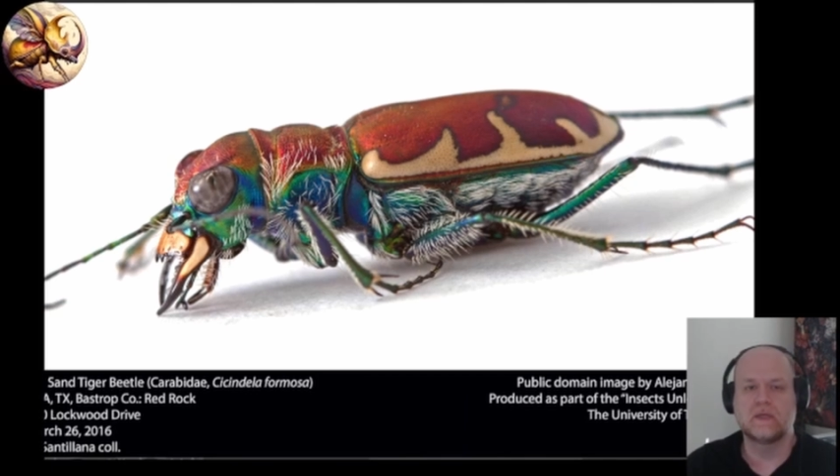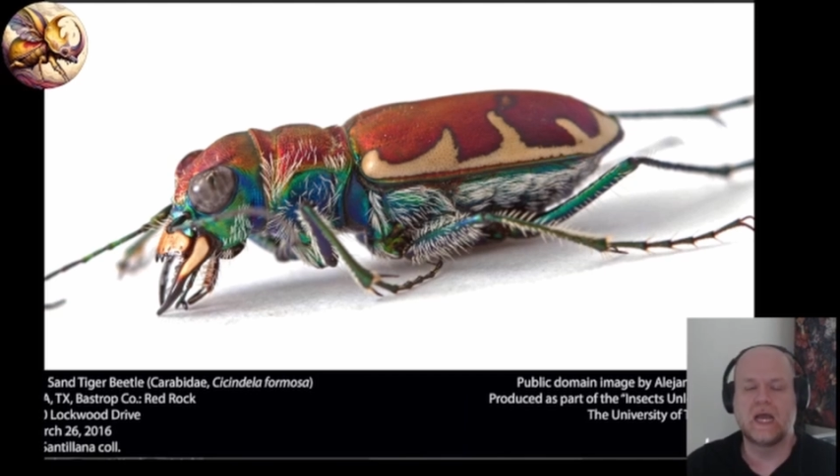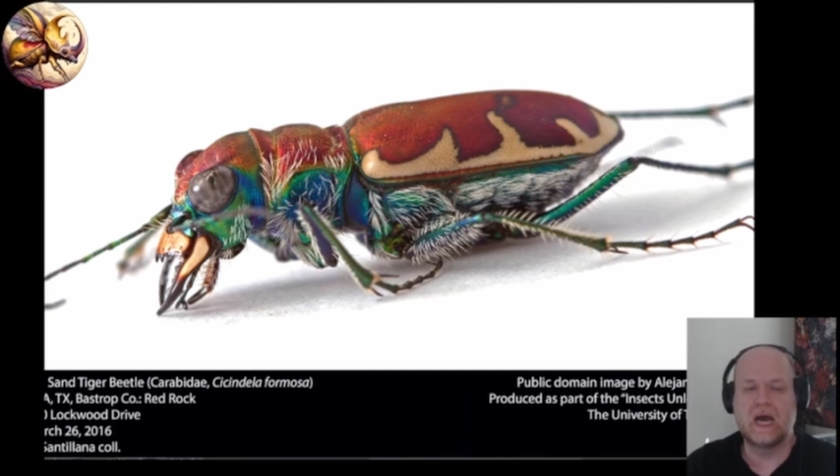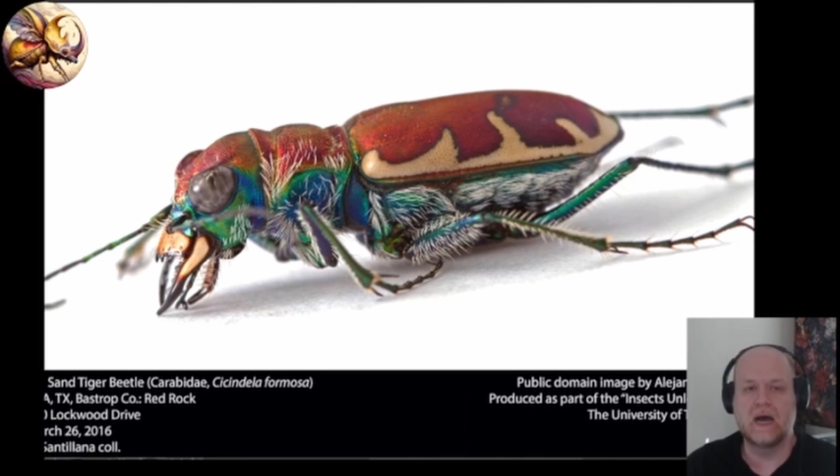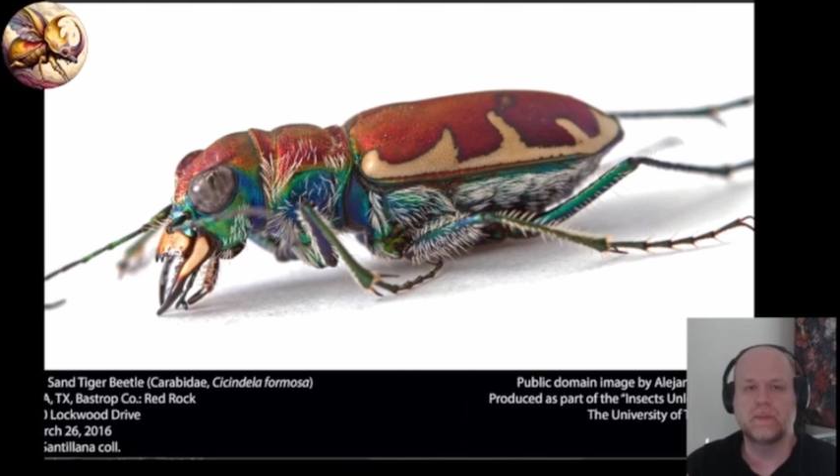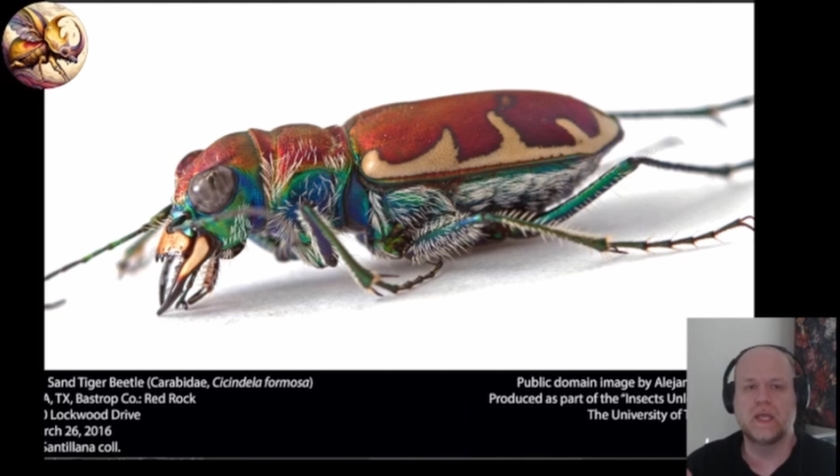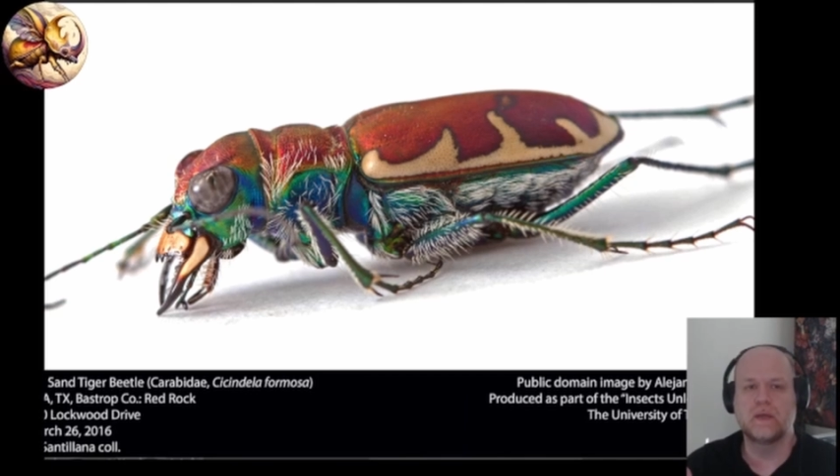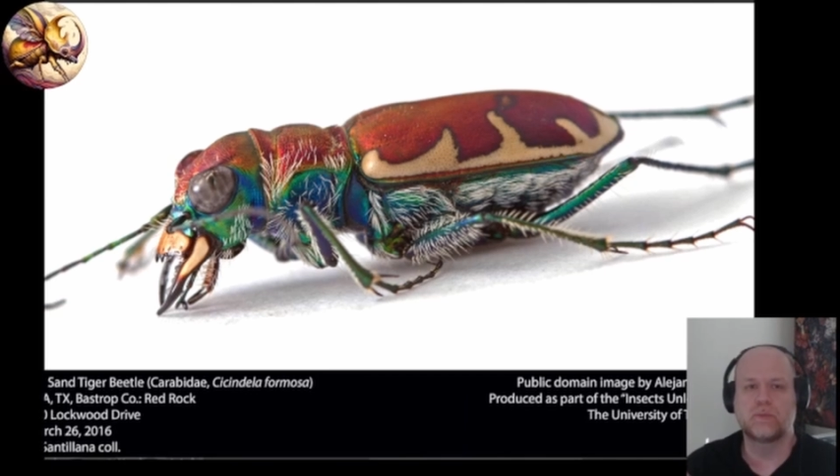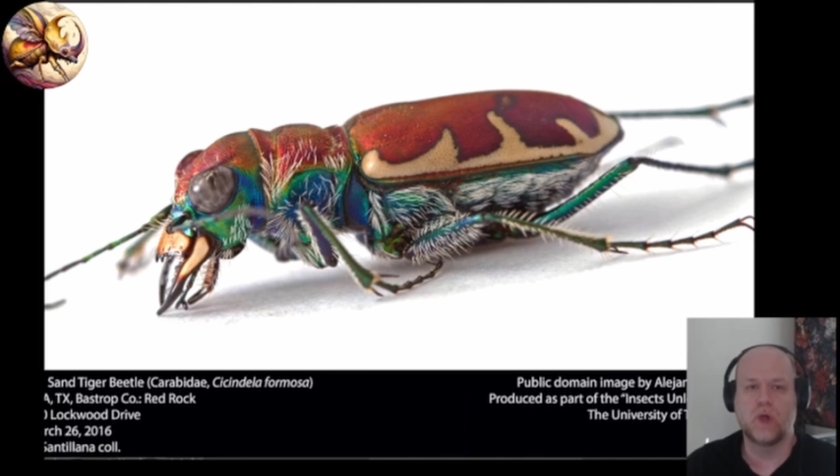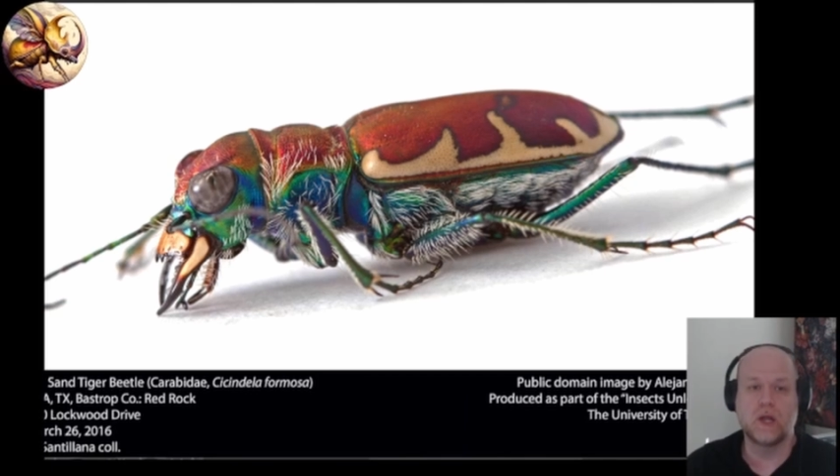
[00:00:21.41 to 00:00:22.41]

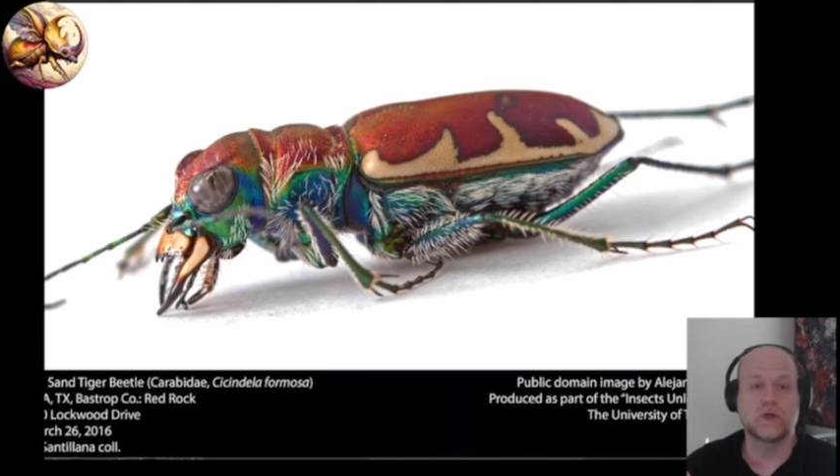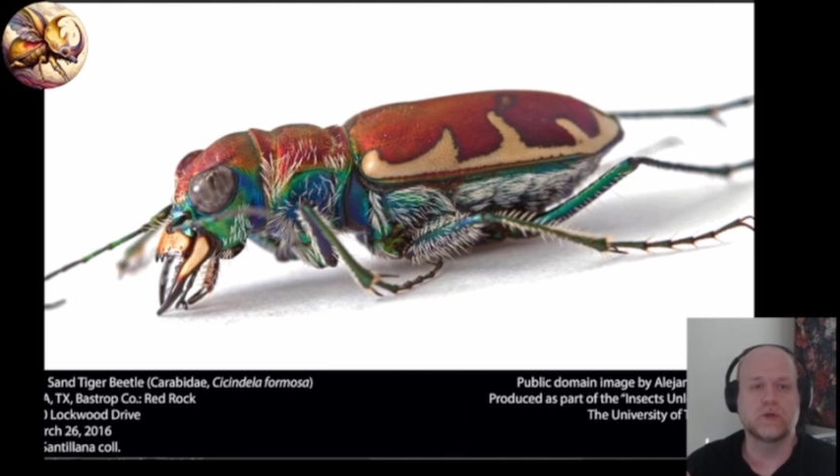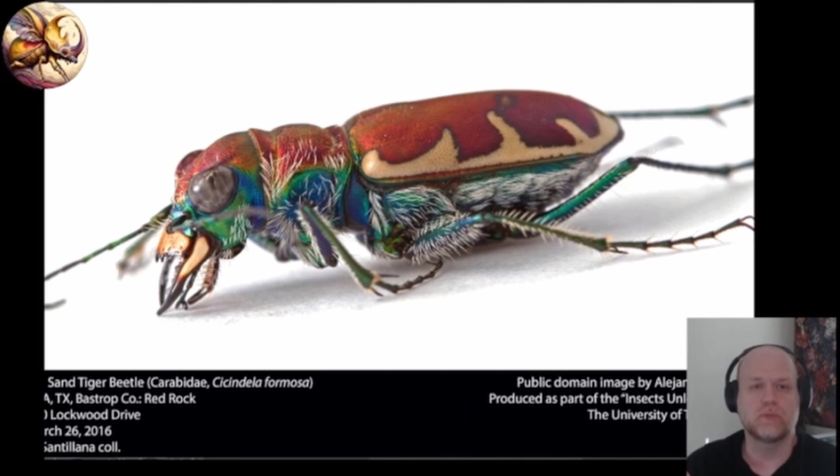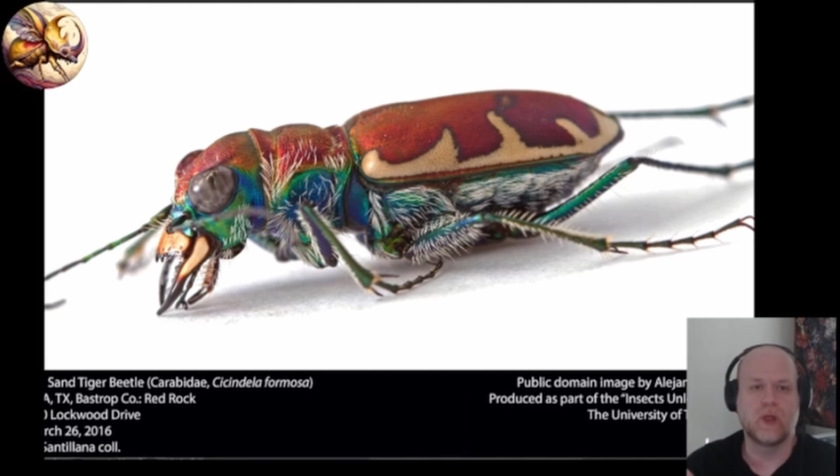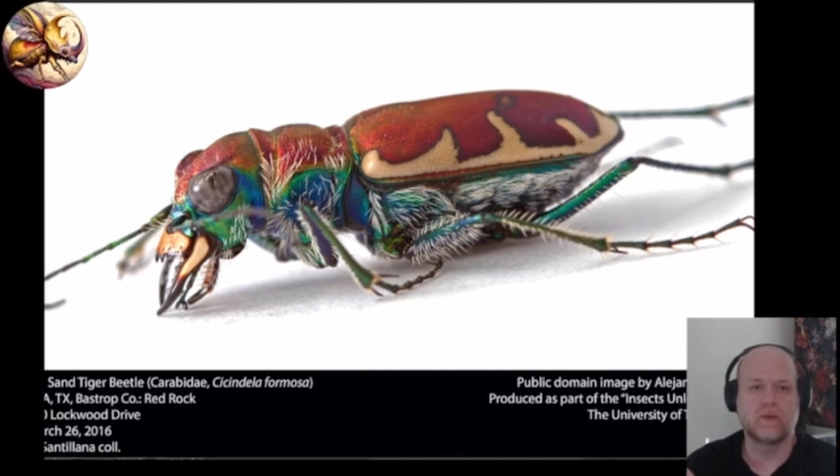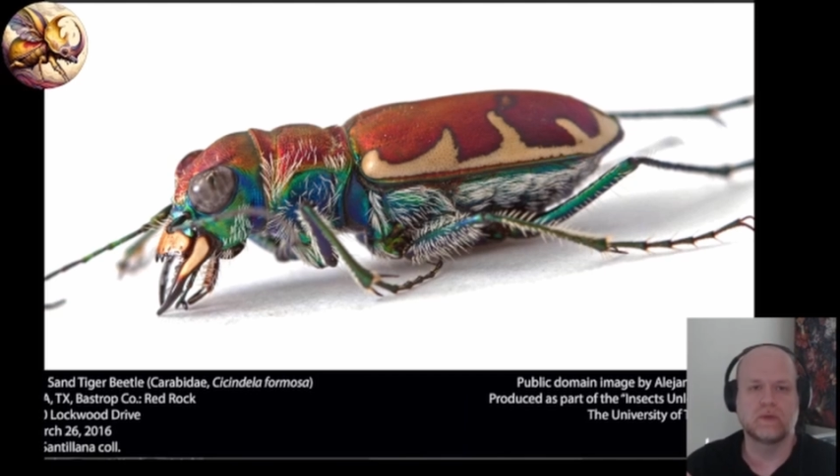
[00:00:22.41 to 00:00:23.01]
common predator-prey